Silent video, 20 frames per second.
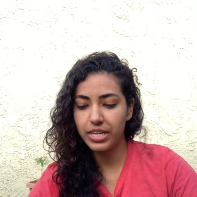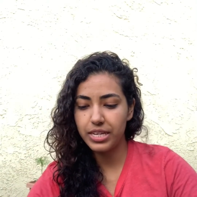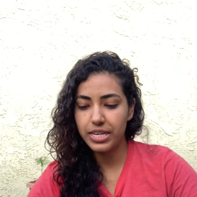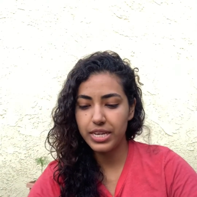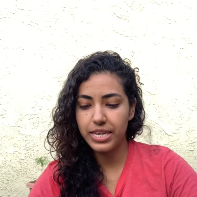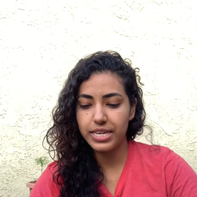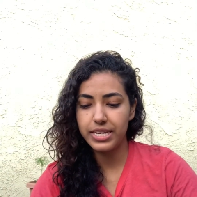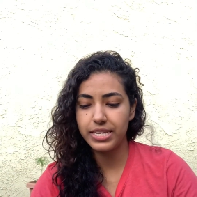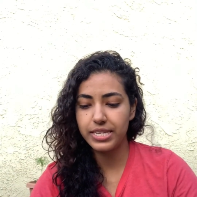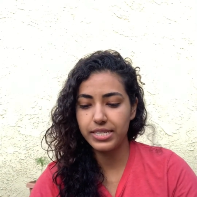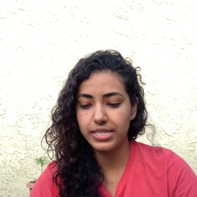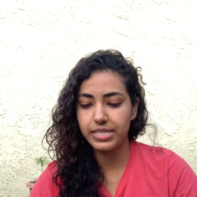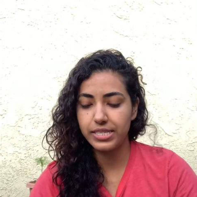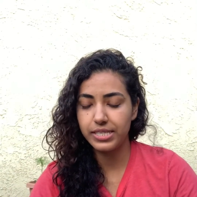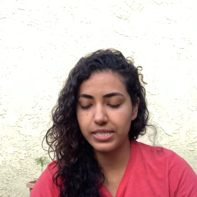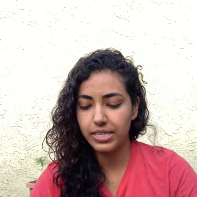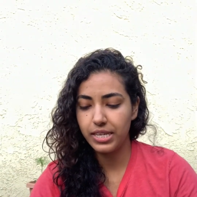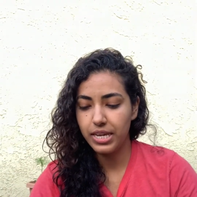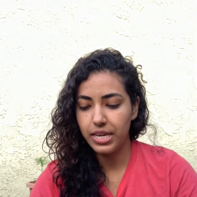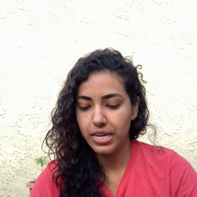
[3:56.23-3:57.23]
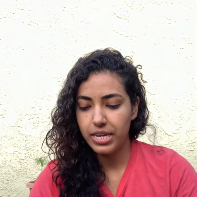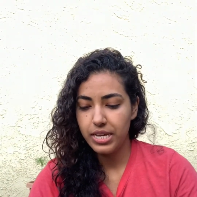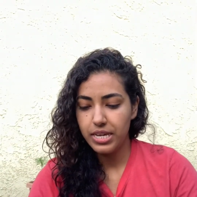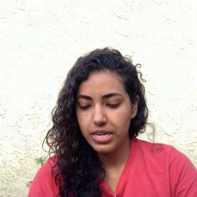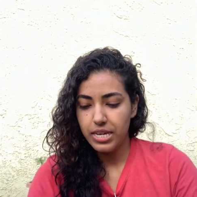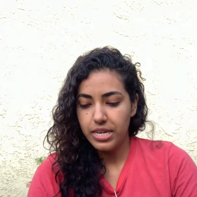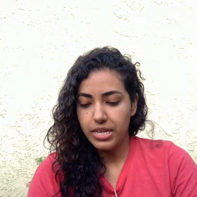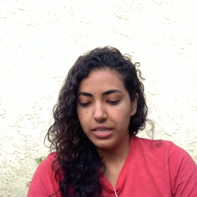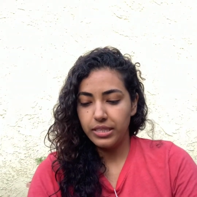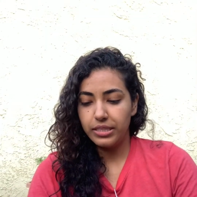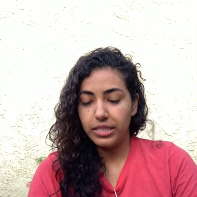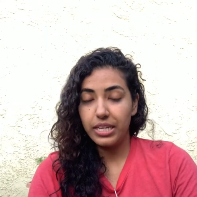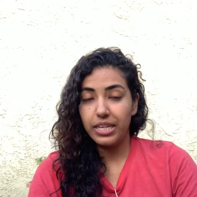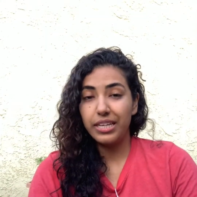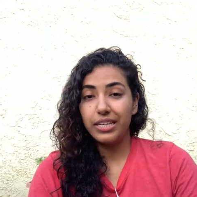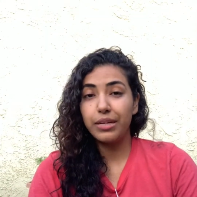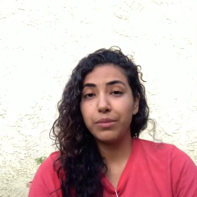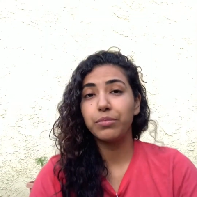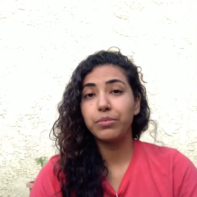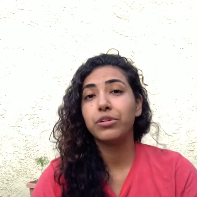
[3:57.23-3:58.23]
is the
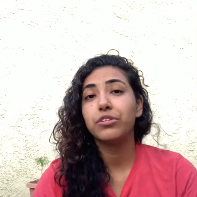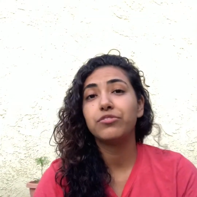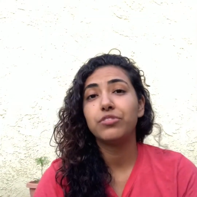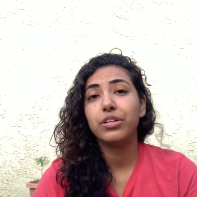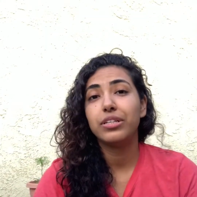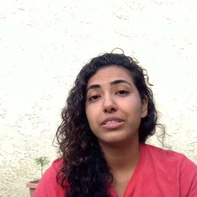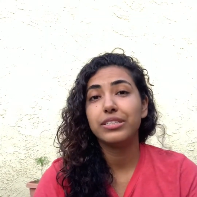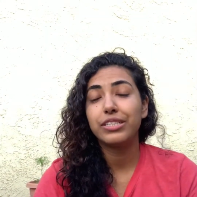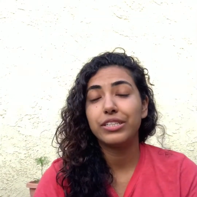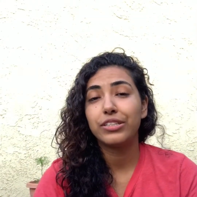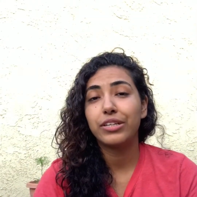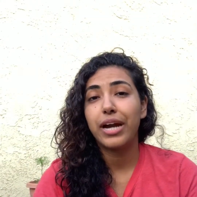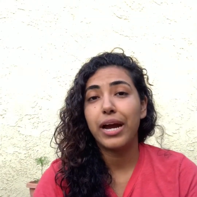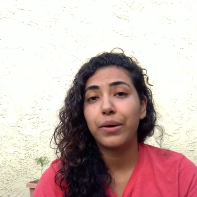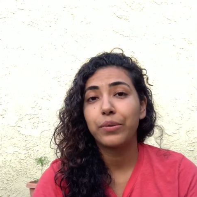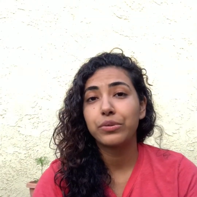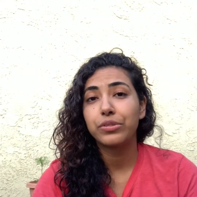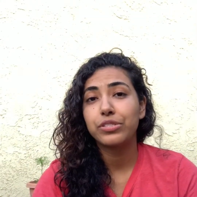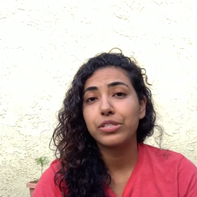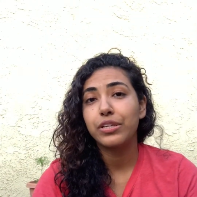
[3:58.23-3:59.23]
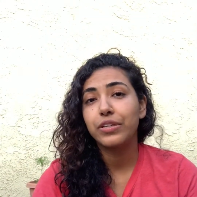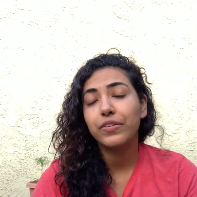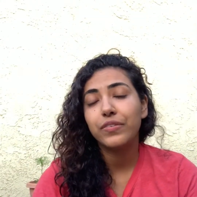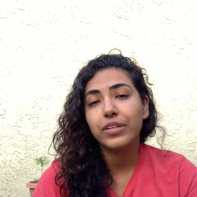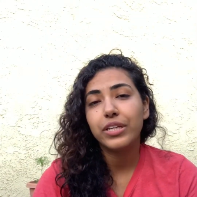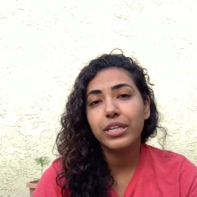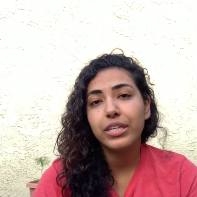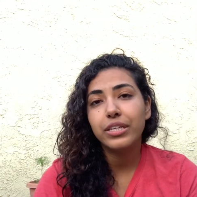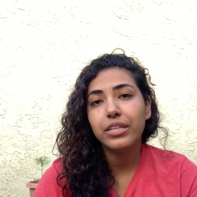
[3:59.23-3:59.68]
number of volunteer hours that you need.